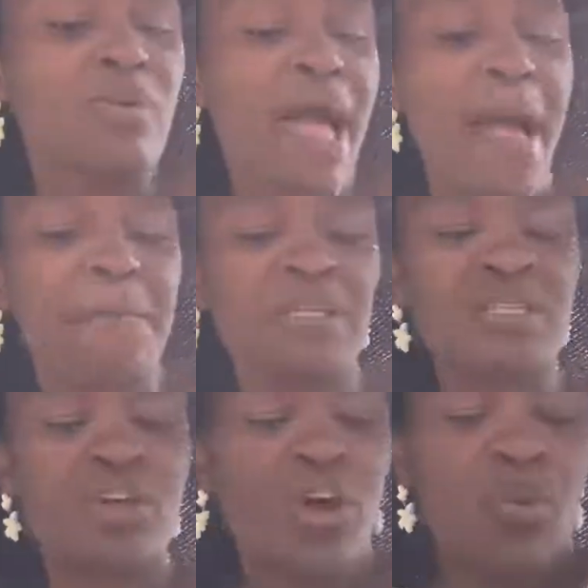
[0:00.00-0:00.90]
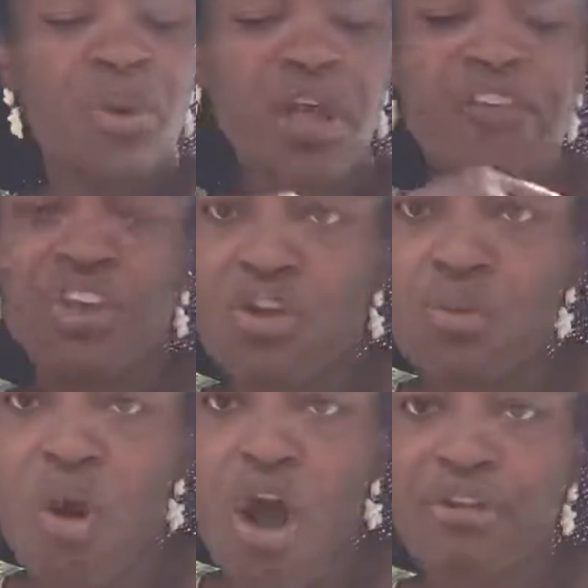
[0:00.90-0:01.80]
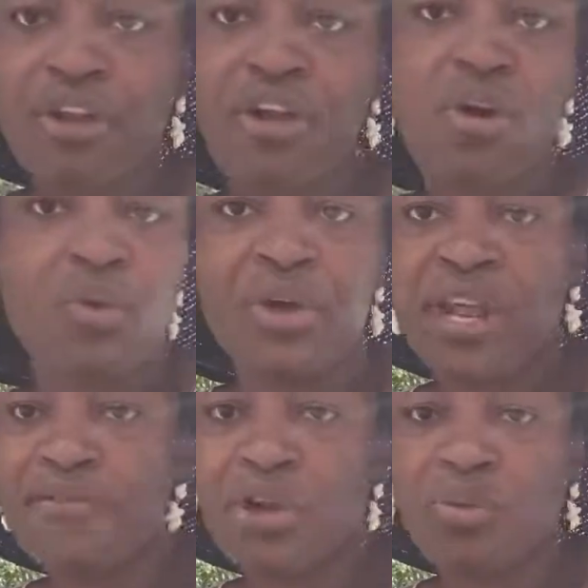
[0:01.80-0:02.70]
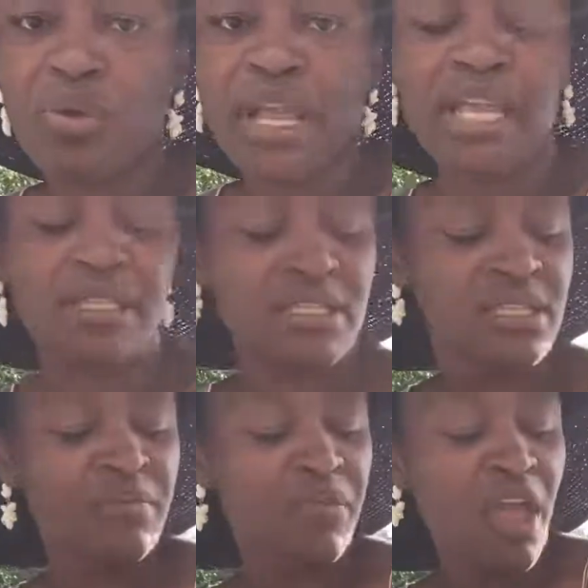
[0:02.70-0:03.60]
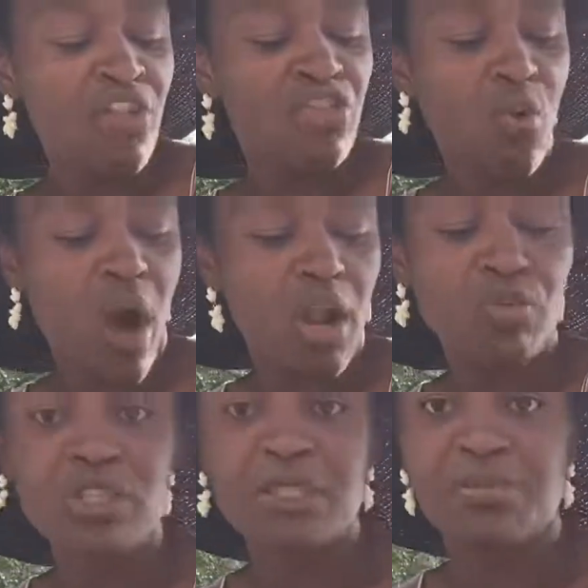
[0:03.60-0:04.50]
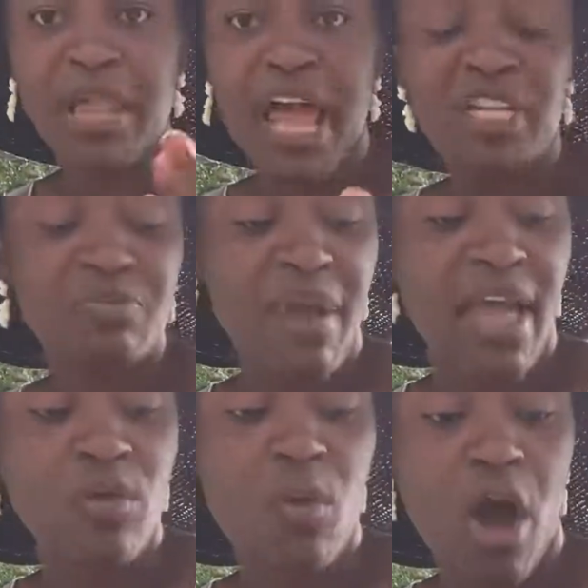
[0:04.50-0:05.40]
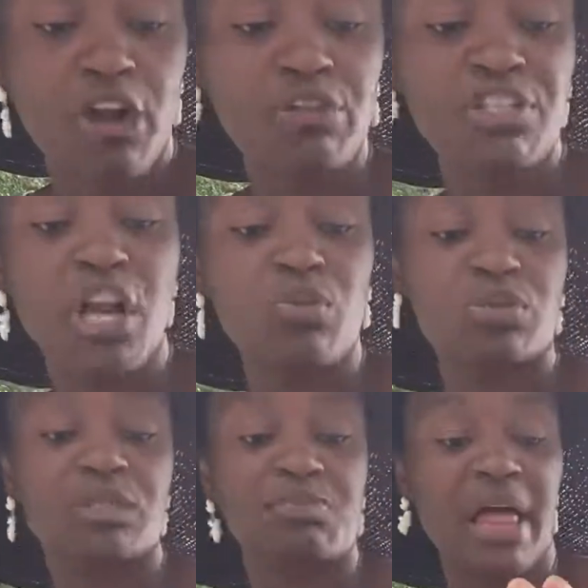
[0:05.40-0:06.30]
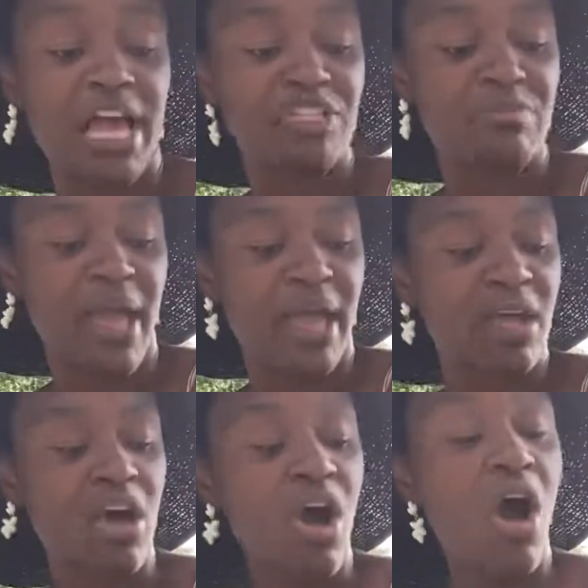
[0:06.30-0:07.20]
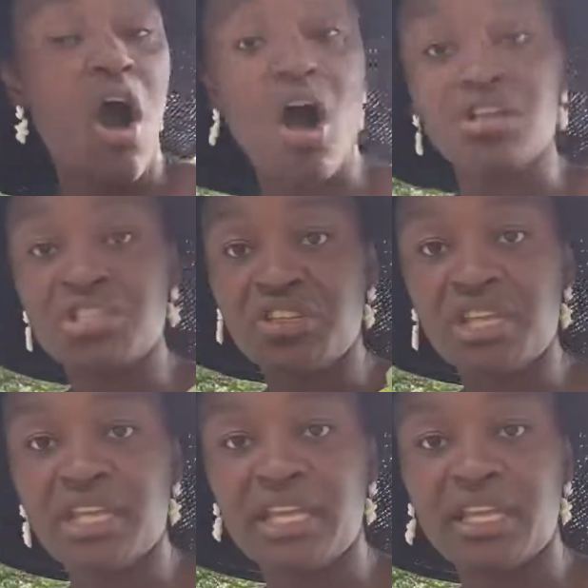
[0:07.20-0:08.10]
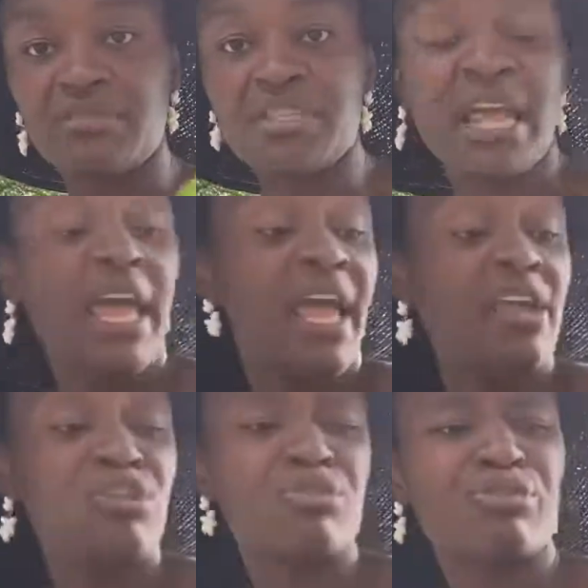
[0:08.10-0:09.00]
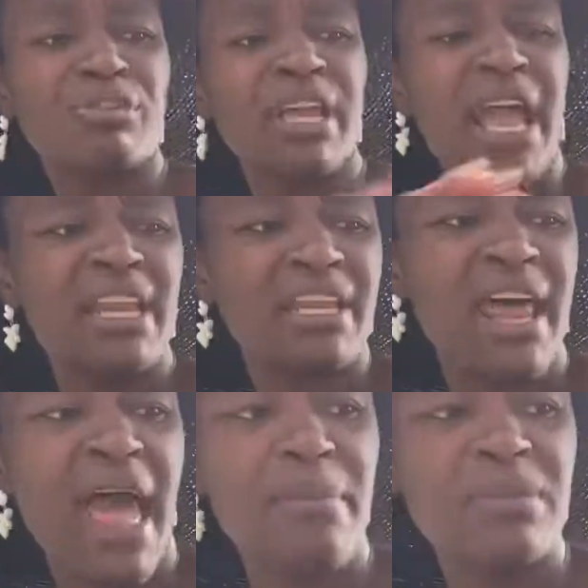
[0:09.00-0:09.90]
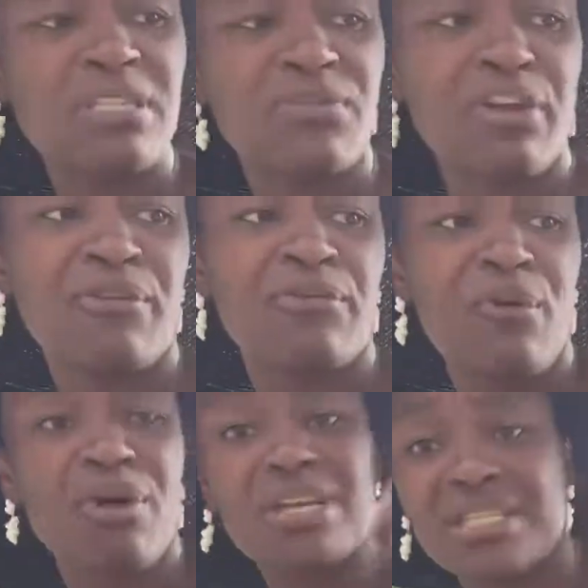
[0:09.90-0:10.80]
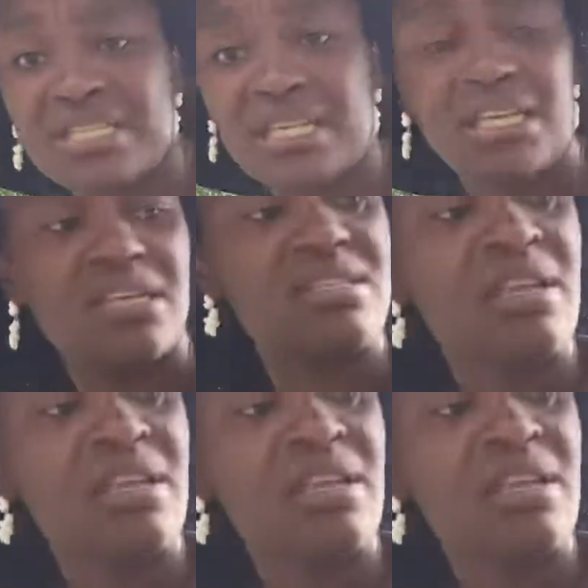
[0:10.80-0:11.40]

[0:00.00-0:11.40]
happens whenever you're watering or whenever it rains, the water will splash back, water and dirt will splash back onto the leaves, and it'll create an atmosphere for disease.